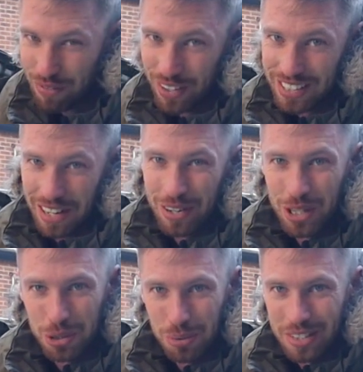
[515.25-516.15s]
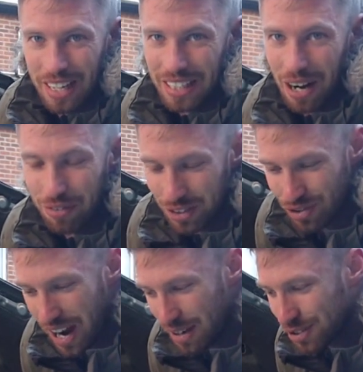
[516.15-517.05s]
that fixes our issues, and we'll take it out for a
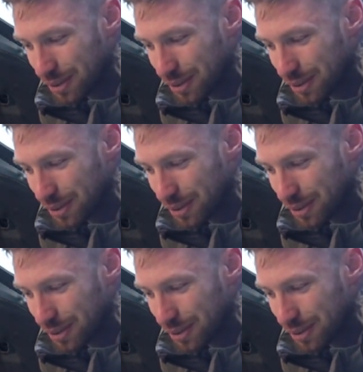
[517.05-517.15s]
drive.